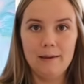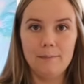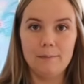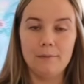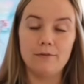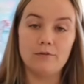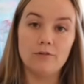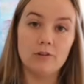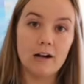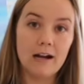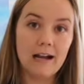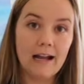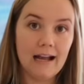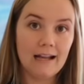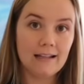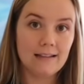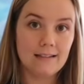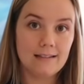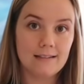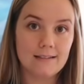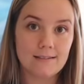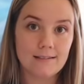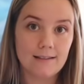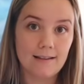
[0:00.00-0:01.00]
Before I had
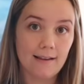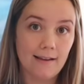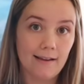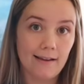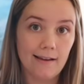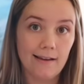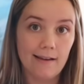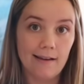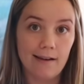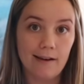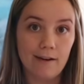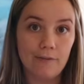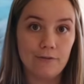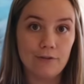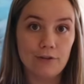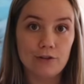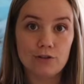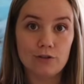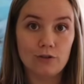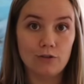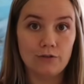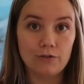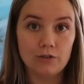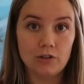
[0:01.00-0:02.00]
this
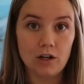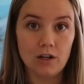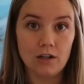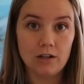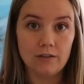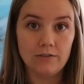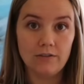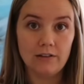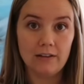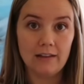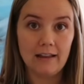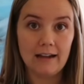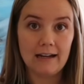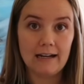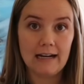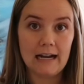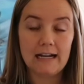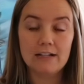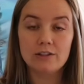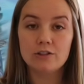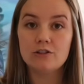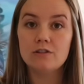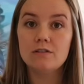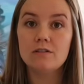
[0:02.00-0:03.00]
official photography light,
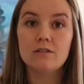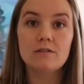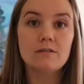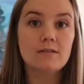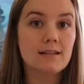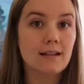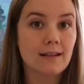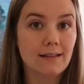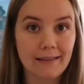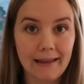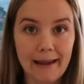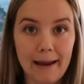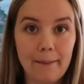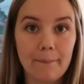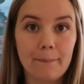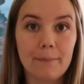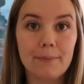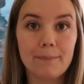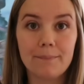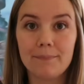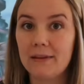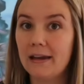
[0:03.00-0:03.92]
I just used a lamp,